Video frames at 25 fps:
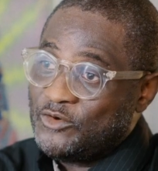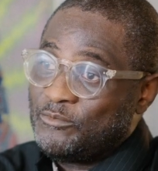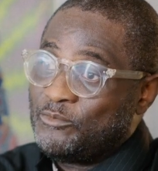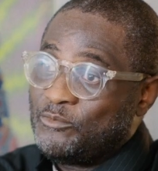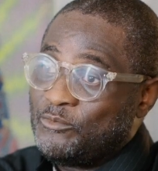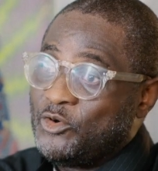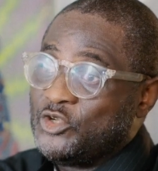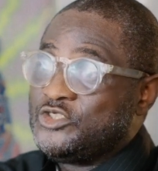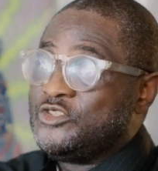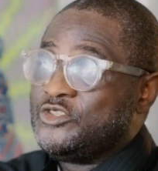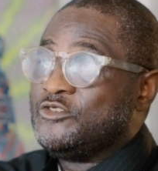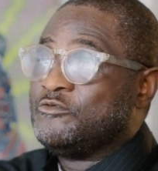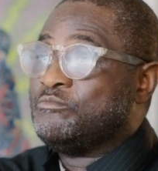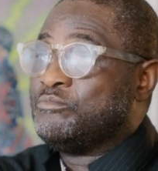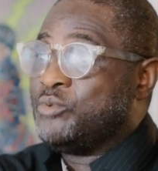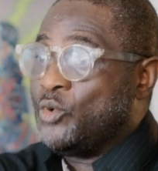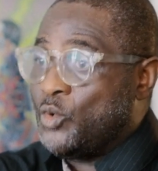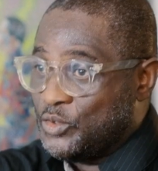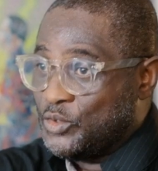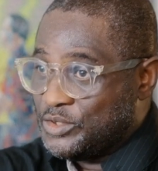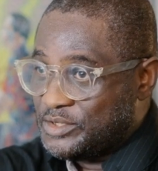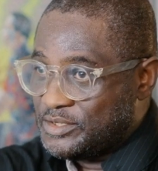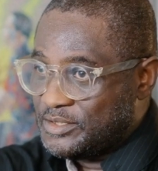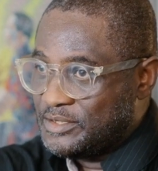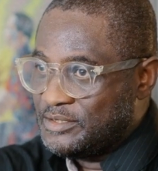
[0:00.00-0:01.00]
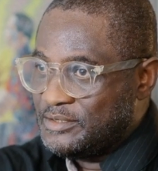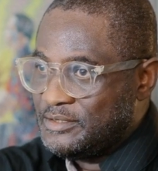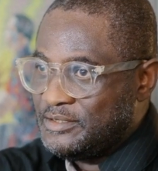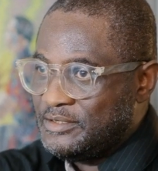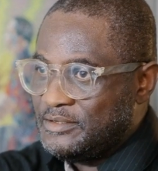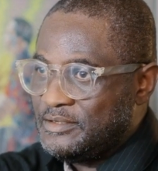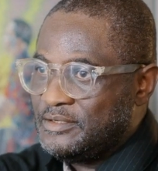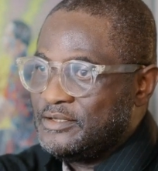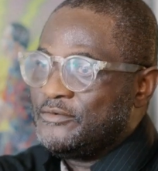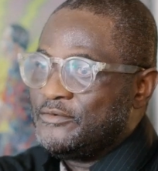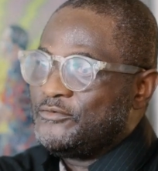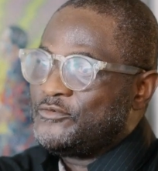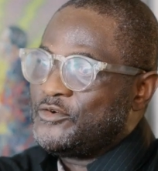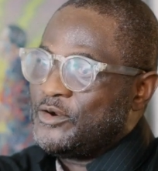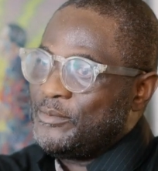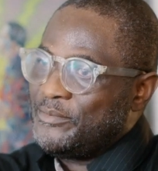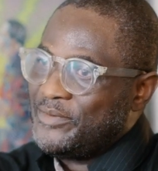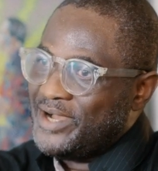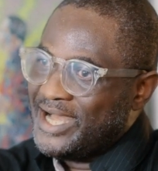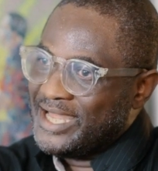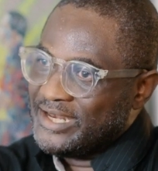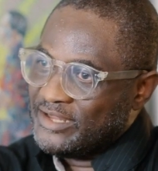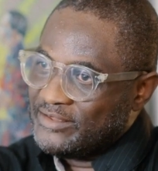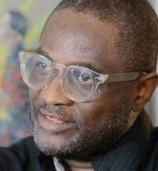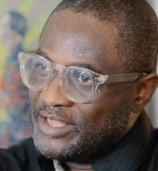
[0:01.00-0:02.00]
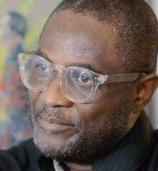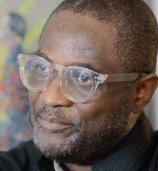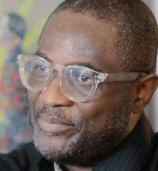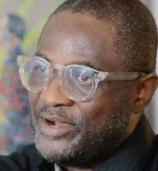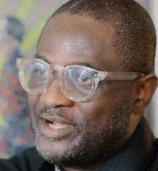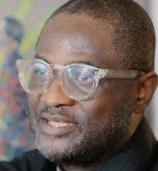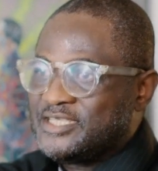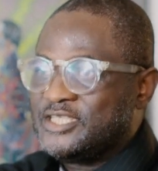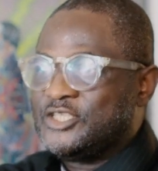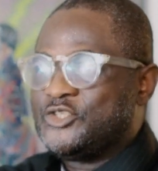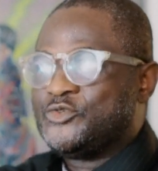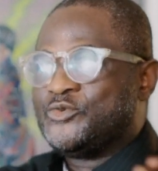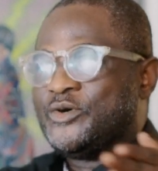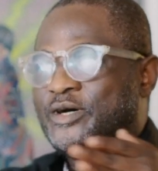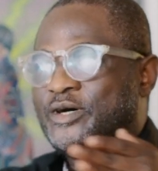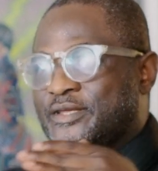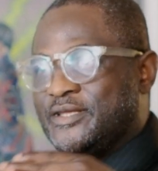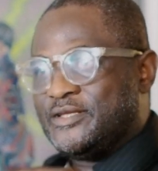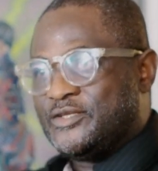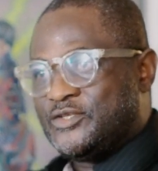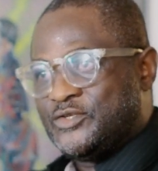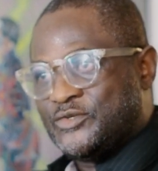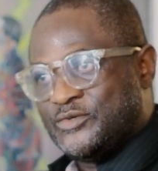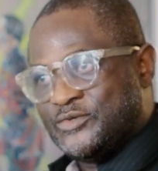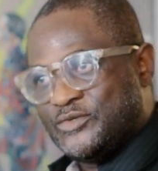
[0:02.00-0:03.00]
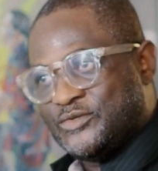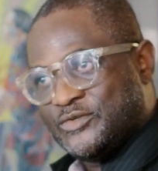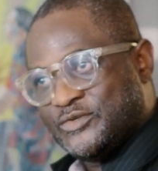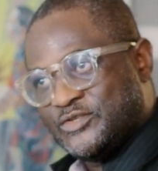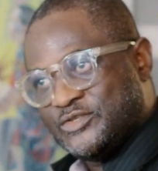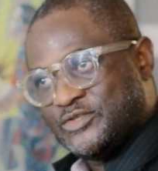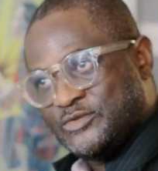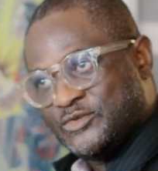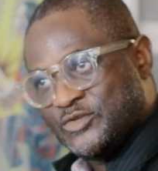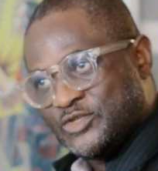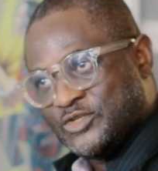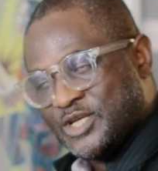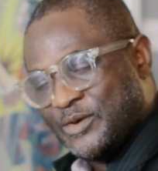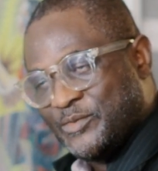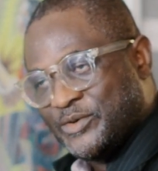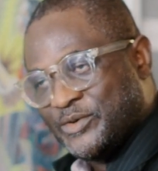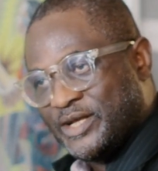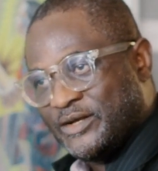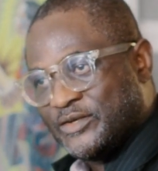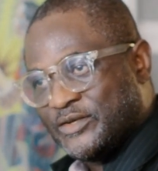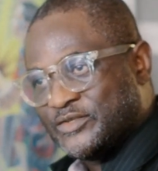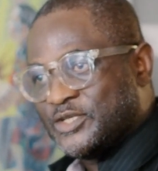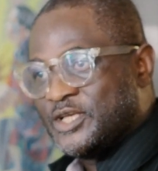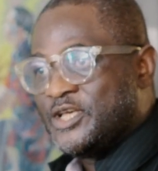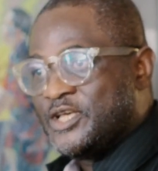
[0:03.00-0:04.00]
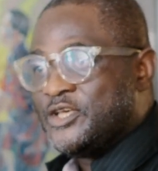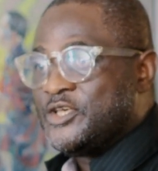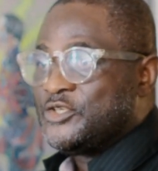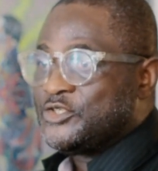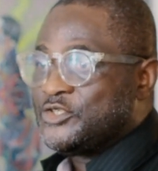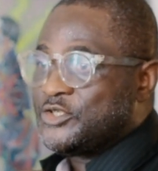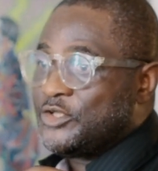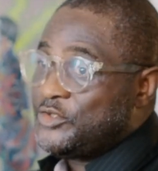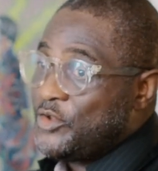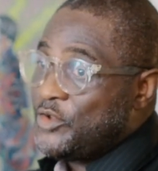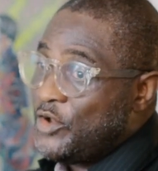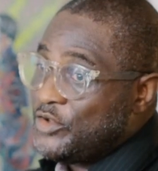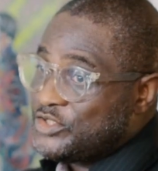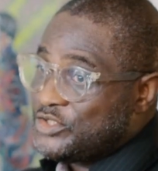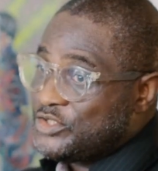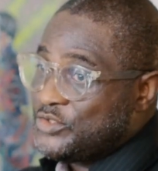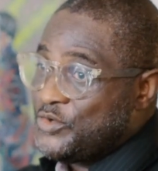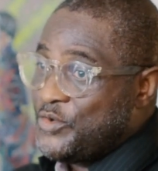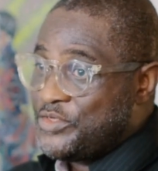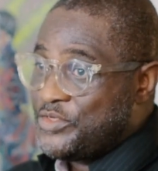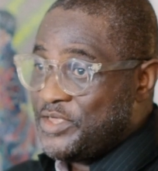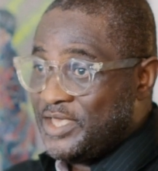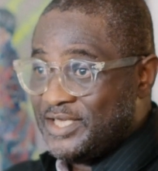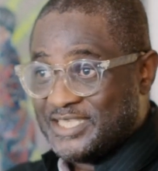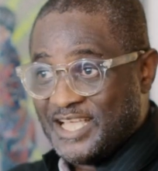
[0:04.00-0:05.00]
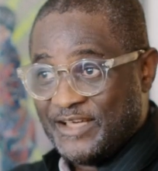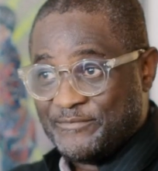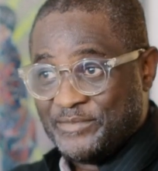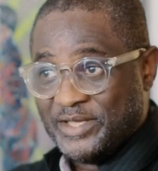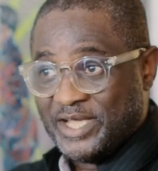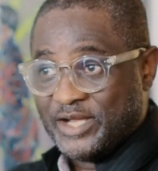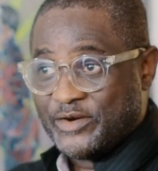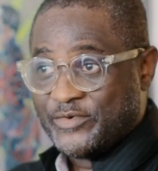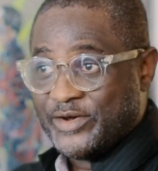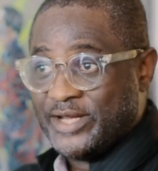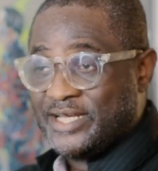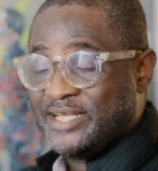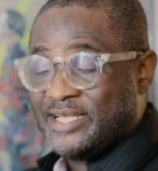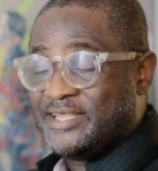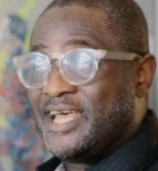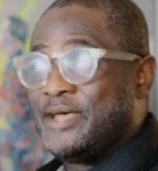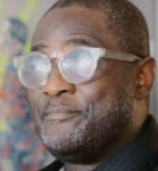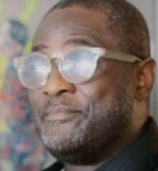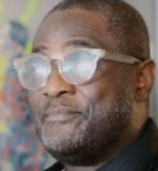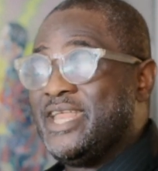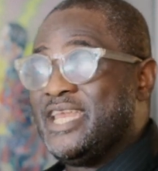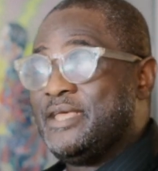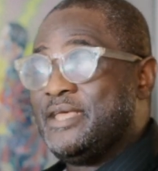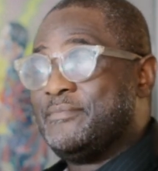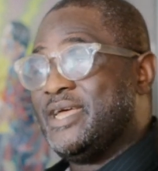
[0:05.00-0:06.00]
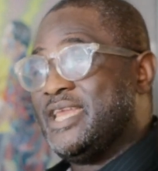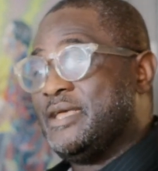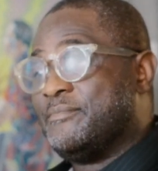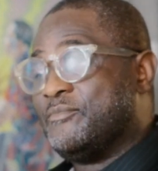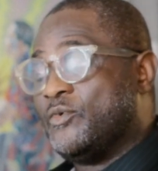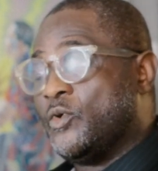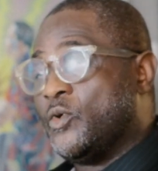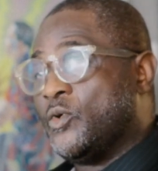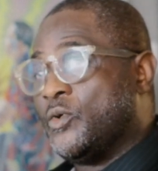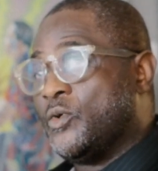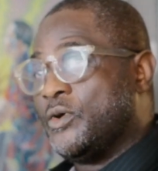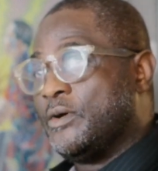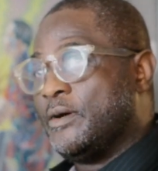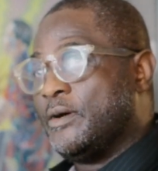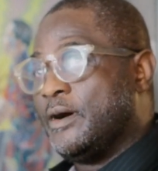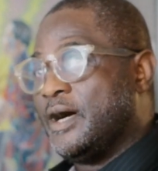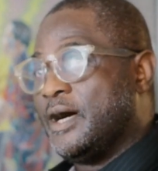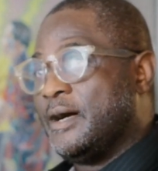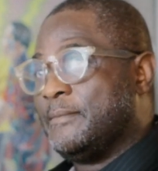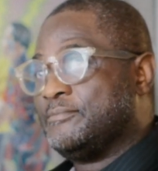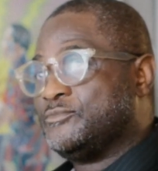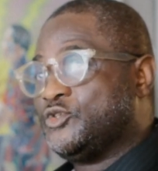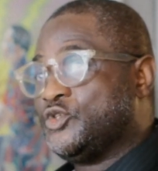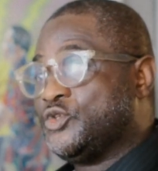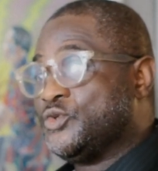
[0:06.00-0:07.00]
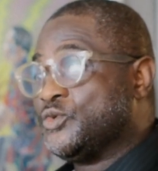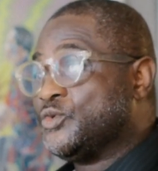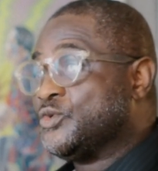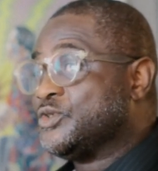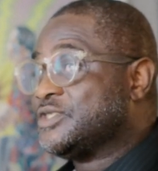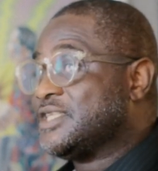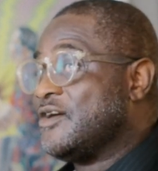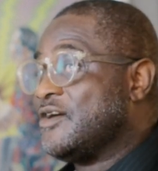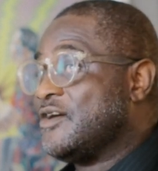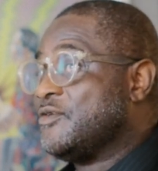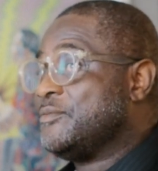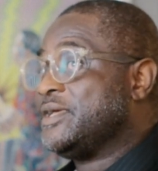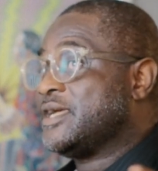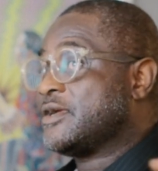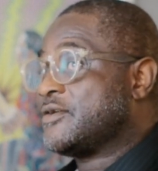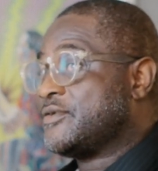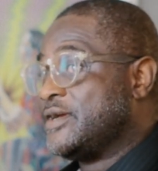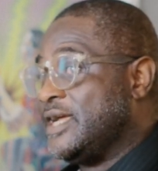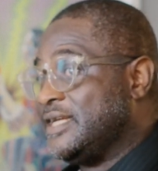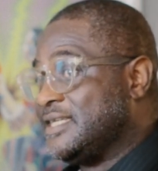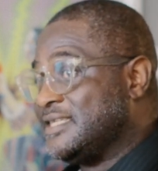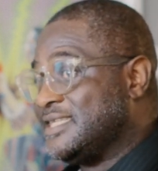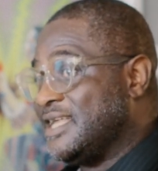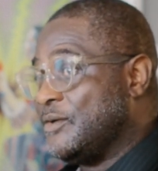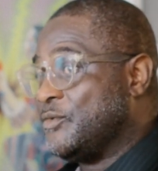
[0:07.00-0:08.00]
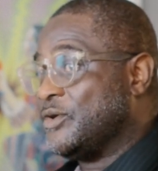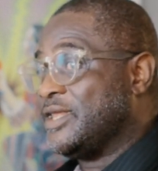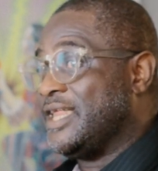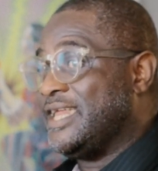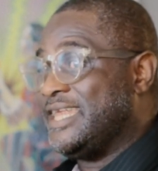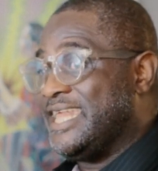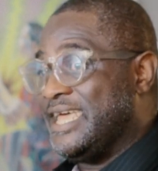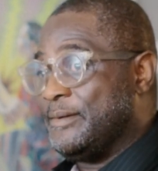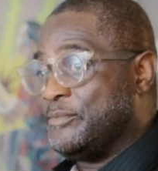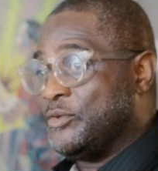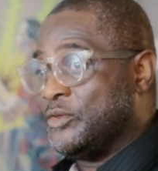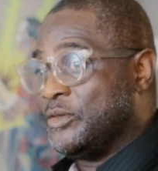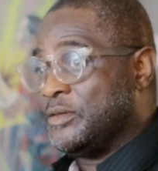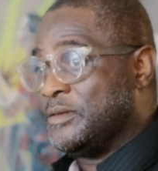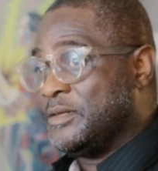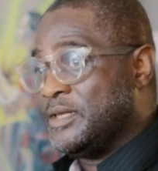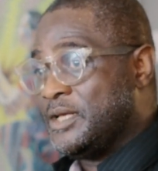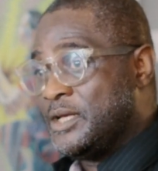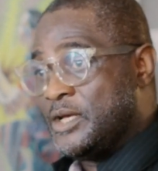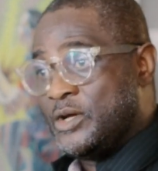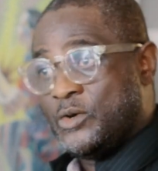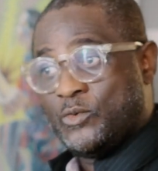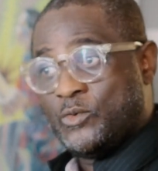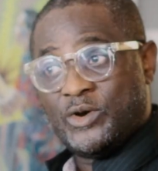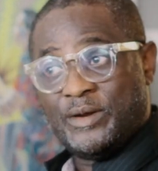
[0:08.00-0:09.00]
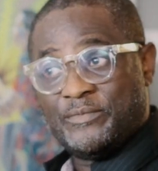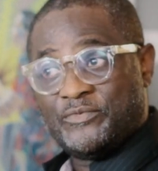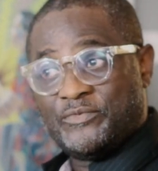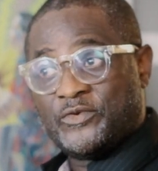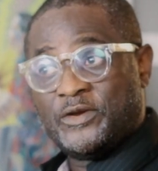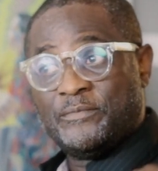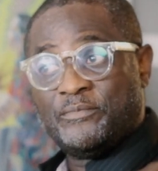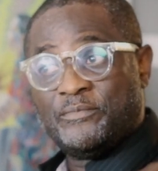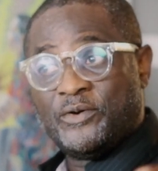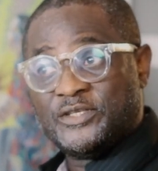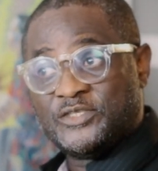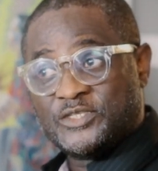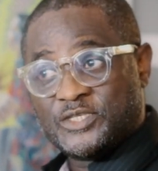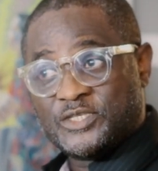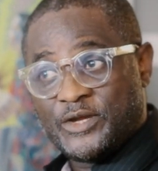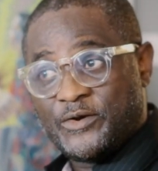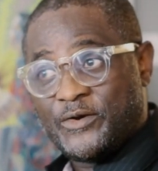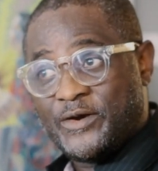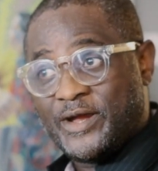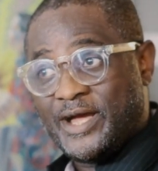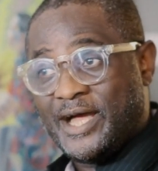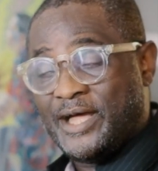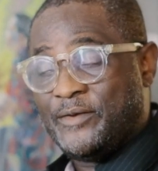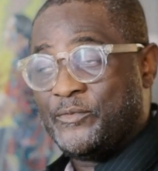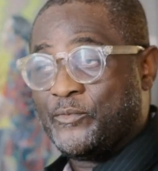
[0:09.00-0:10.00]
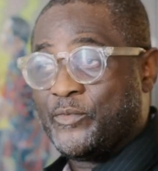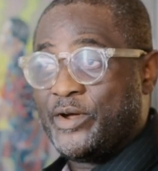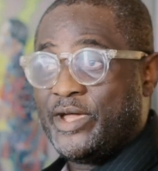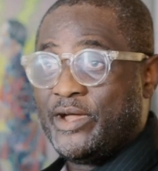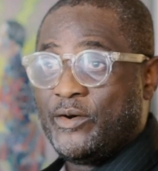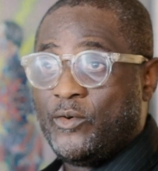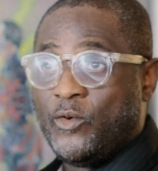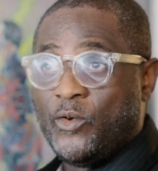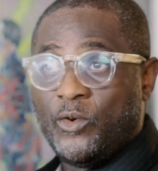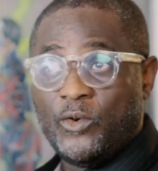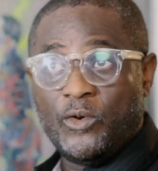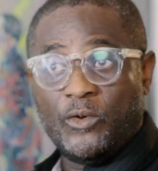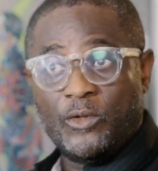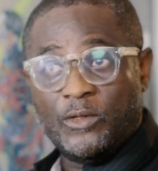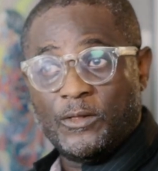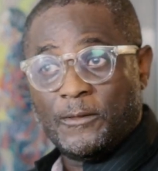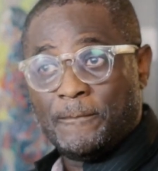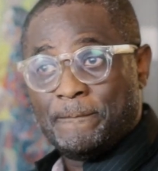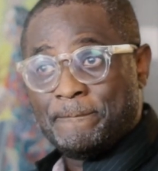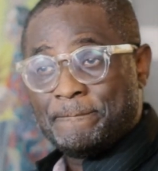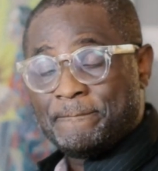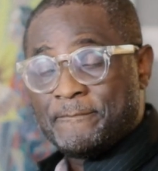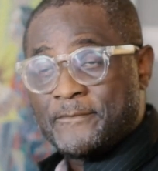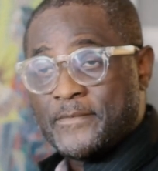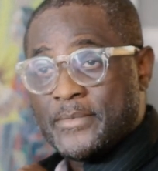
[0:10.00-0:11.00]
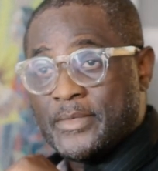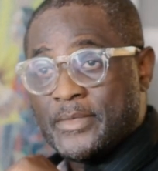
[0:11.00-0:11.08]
or what you've bought from another party to someone else. So those 2 things have been created. There are many more tools that will be created that will enable Web 3.0, and we're all